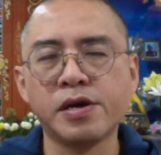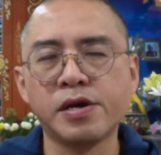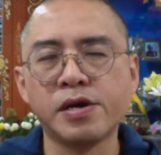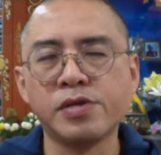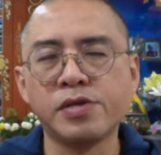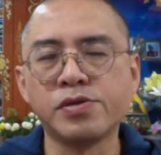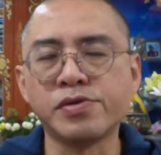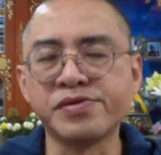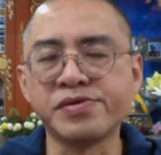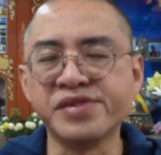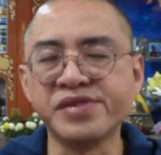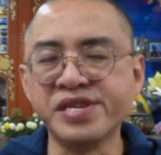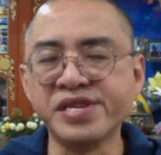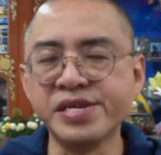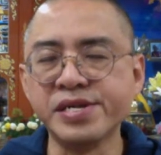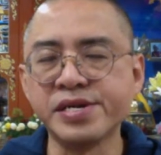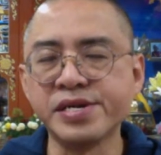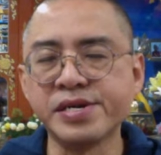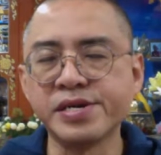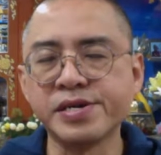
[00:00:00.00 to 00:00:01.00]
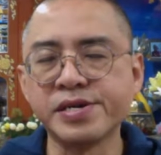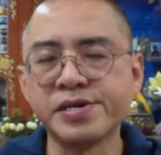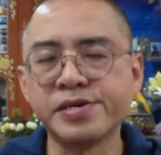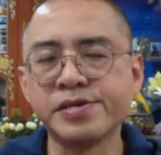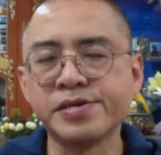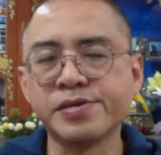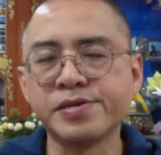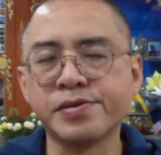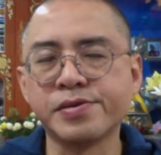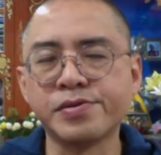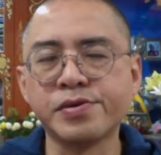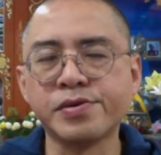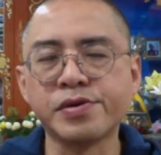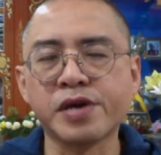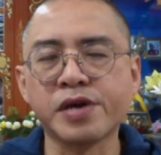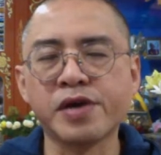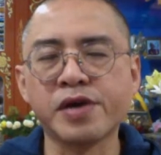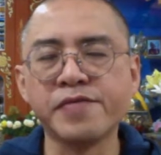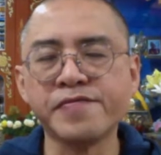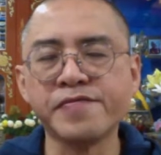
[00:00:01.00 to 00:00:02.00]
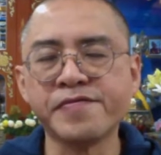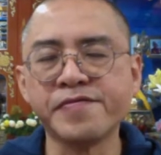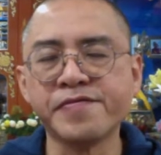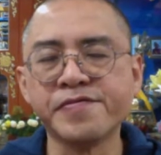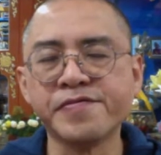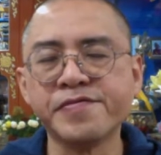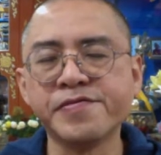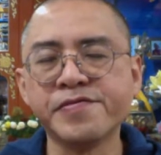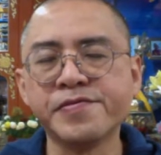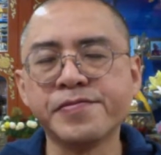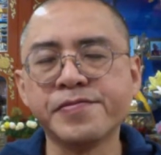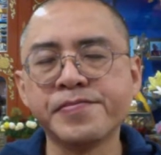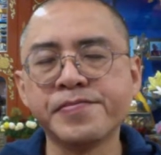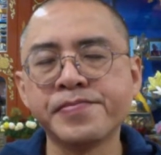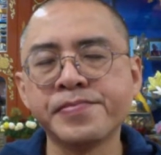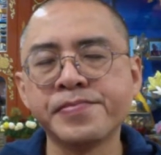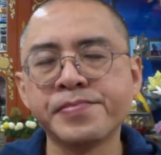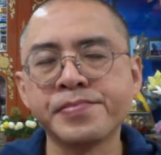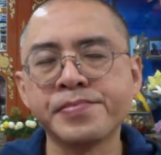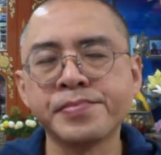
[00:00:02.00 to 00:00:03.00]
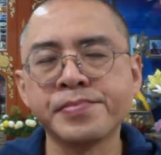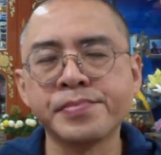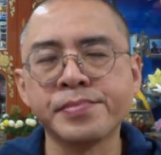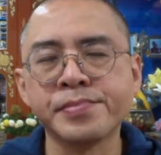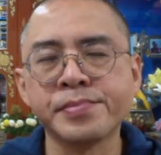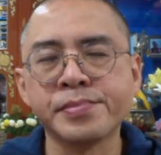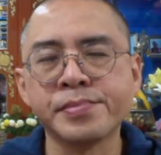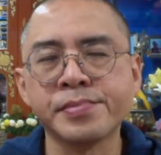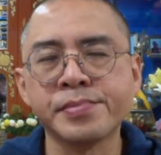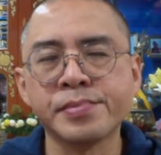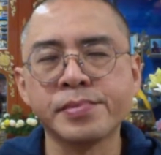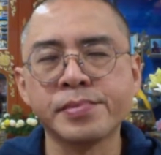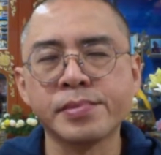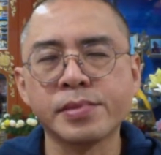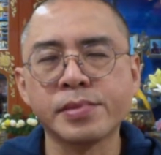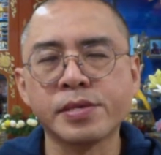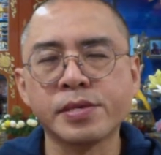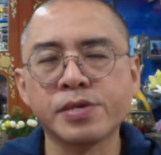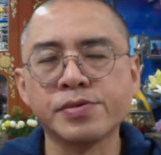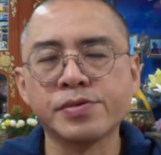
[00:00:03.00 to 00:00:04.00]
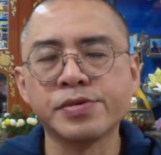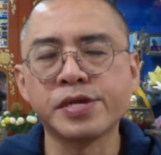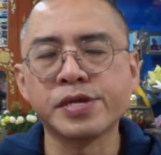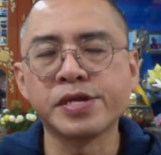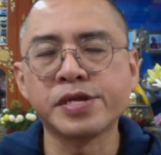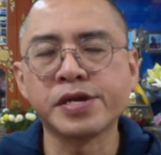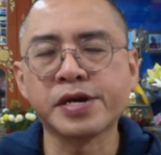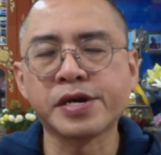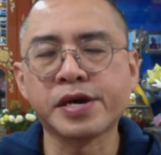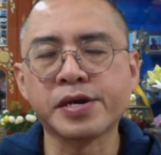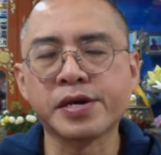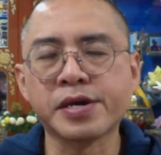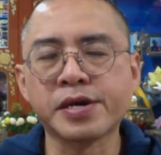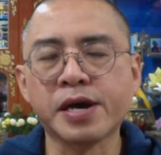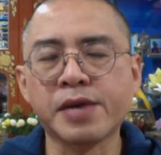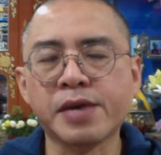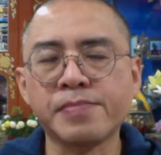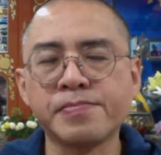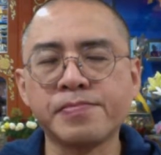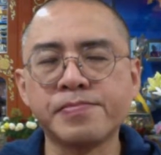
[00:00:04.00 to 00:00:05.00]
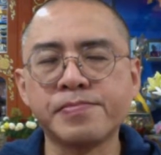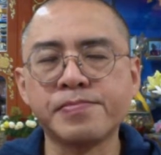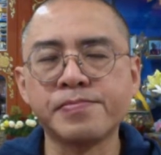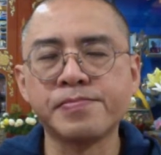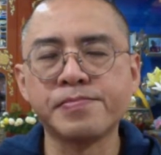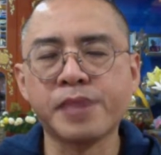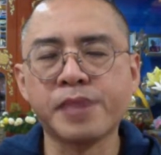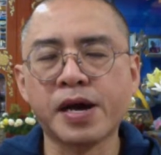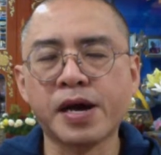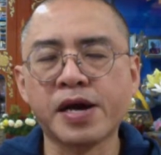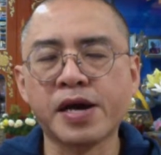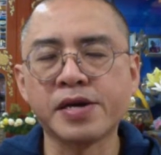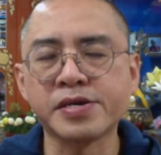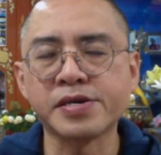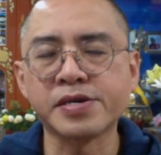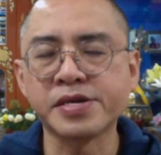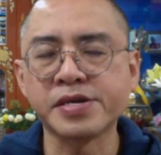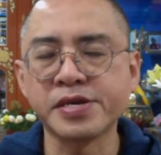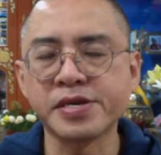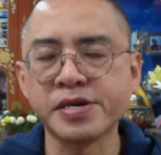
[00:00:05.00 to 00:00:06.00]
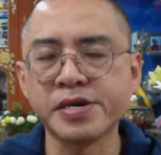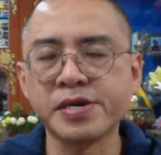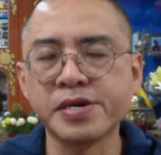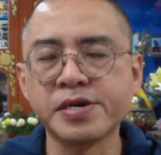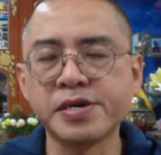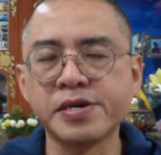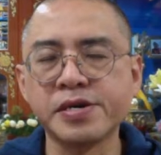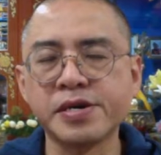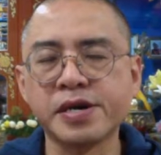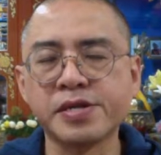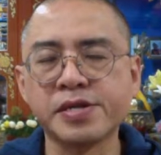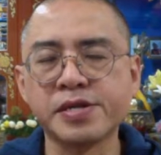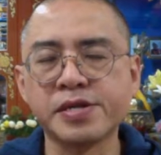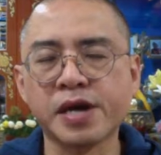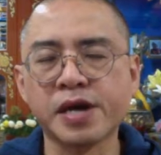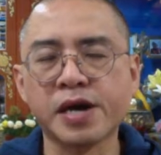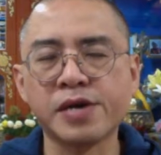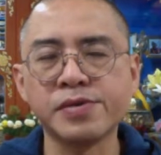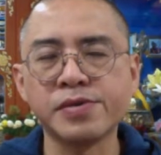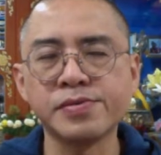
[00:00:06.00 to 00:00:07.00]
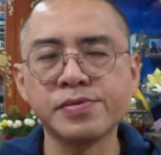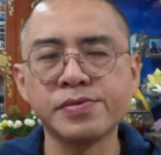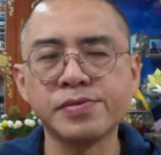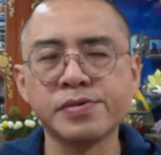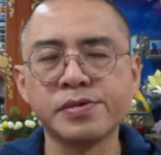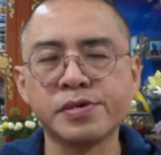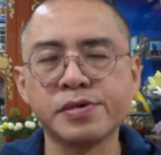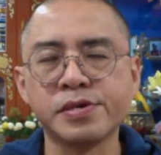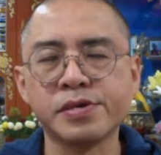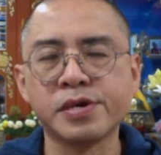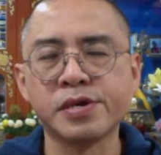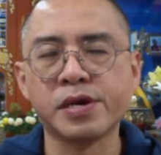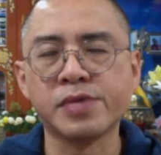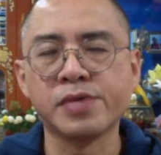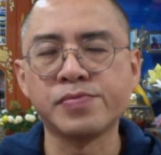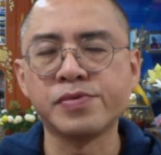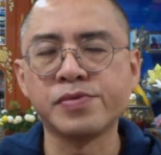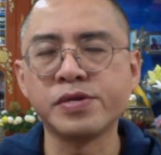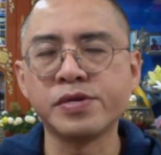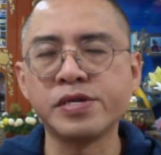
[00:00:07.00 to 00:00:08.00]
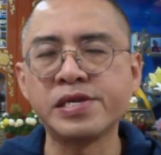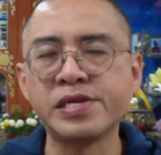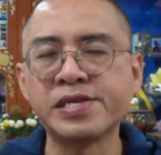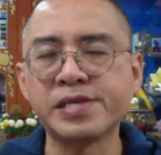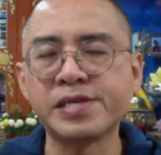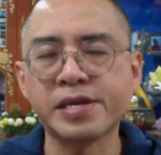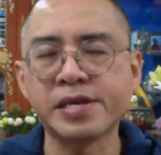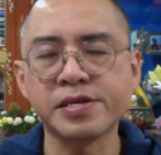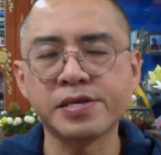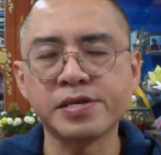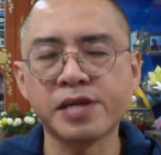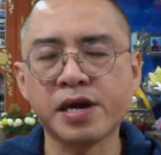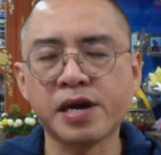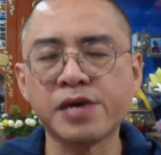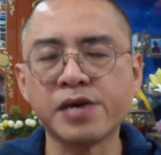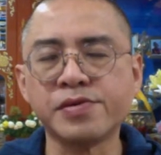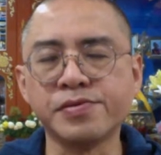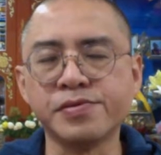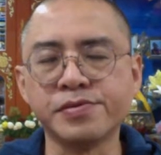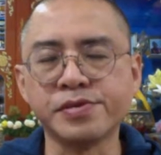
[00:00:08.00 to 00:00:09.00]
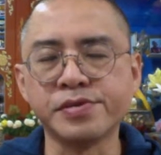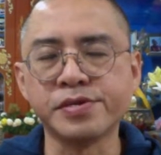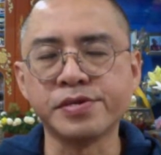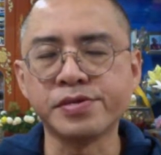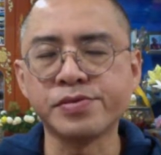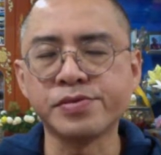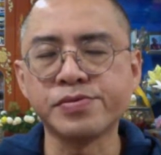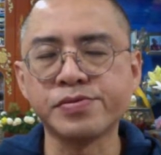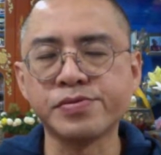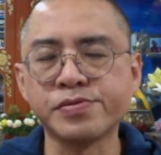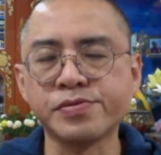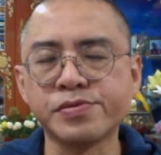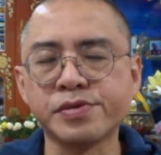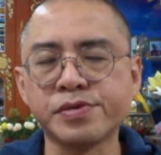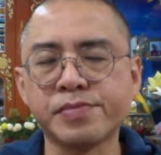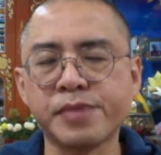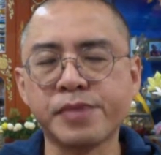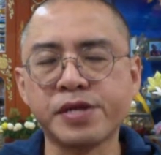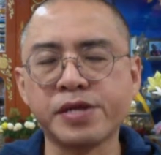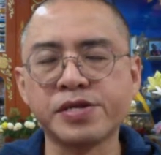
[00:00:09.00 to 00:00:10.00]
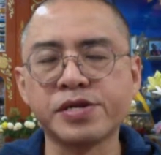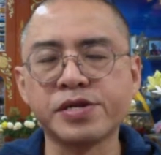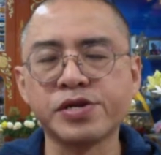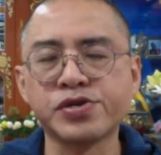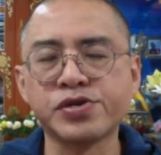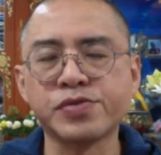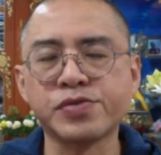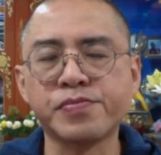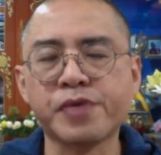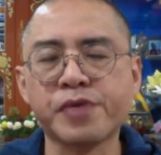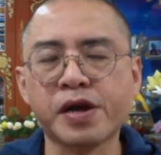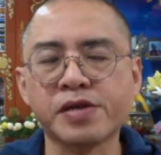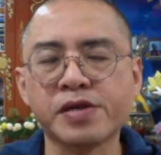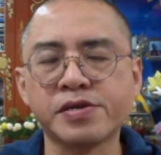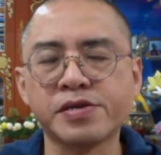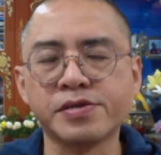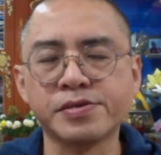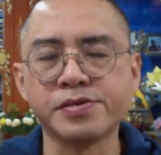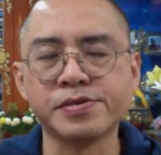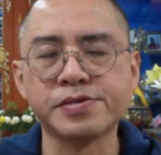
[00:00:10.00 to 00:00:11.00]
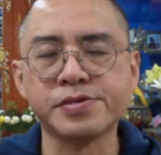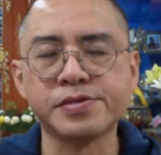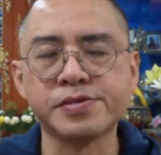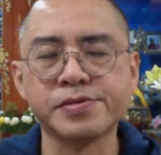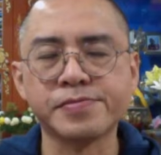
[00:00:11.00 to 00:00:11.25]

not needed or not helpful, so that they can come back here and now and really settle down into the meditation practice.